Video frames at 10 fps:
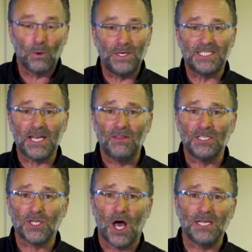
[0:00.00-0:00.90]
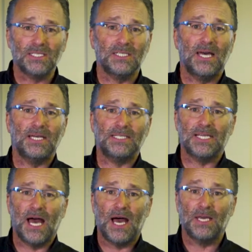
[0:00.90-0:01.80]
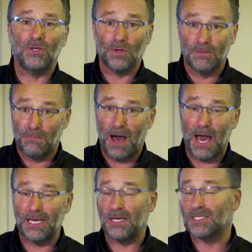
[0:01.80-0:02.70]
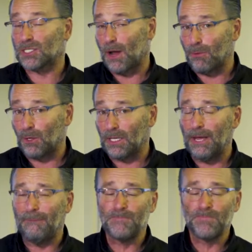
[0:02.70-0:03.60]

We sell the sauce that you can buy separately